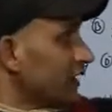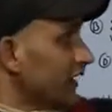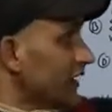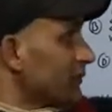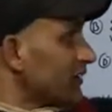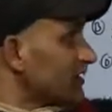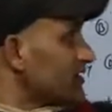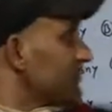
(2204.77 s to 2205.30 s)
it
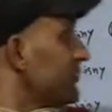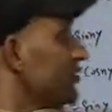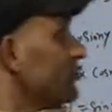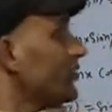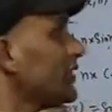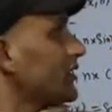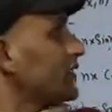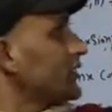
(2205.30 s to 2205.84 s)
must be
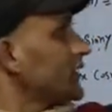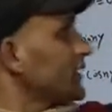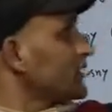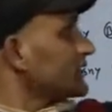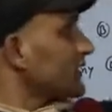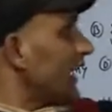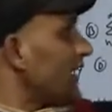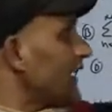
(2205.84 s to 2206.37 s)
unique. Sine